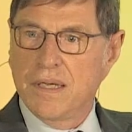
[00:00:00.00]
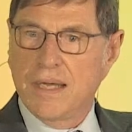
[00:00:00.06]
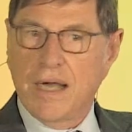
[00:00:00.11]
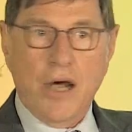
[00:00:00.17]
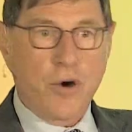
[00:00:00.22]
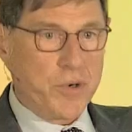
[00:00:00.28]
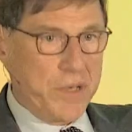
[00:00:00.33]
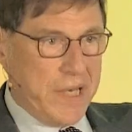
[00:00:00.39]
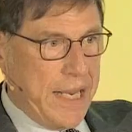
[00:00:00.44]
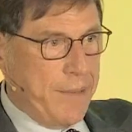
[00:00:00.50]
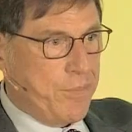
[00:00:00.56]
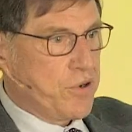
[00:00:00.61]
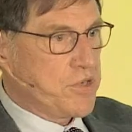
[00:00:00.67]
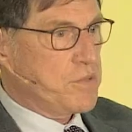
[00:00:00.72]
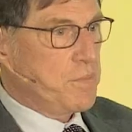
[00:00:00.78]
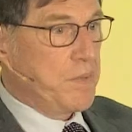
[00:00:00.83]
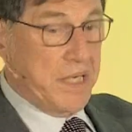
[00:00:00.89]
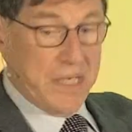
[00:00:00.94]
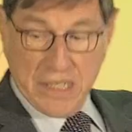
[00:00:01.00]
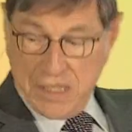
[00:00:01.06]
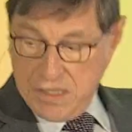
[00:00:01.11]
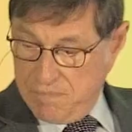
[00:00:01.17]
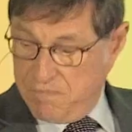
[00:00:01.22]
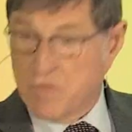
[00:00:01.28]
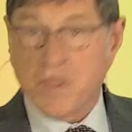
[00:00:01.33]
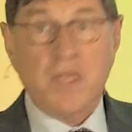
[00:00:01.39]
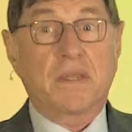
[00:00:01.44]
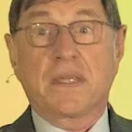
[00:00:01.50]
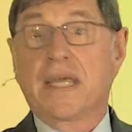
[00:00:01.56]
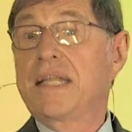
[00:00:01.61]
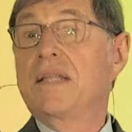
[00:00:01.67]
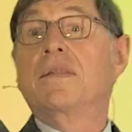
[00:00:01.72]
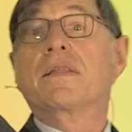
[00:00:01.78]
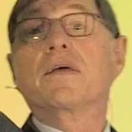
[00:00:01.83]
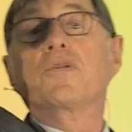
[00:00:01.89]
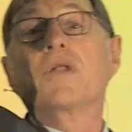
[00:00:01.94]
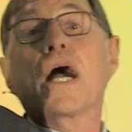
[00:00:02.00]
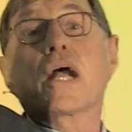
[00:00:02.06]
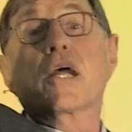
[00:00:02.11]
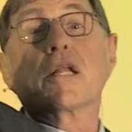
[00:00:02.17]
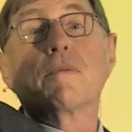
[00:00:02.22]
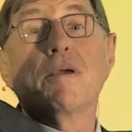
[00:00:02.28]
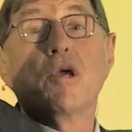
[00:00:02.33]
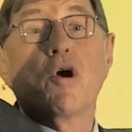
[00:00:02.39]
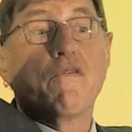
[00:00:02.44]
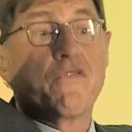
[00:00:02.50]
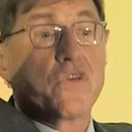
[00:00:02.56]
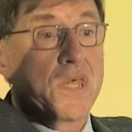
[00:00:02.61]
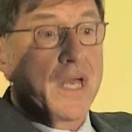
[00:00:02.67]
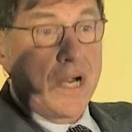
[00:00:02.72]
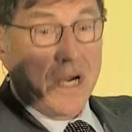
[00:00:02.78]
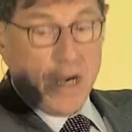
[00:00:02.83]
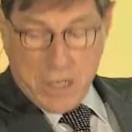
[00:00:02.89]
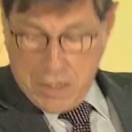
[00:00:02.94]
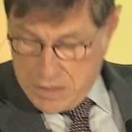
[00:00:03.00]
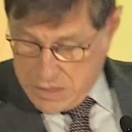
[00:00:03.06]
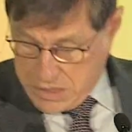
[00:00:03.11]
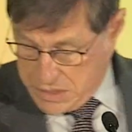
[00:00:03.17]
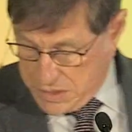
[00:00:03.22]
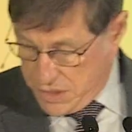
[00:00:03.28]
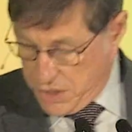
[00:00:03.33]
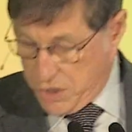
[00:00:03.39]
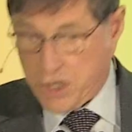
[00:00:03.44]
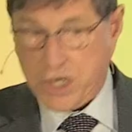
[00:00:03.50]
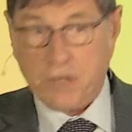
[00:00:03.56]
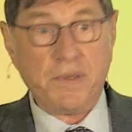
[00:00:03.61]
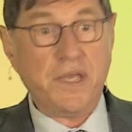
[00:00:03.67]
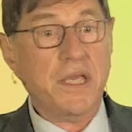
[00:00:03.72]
Our neighbors, meaning they're not going to be over there, they're going to be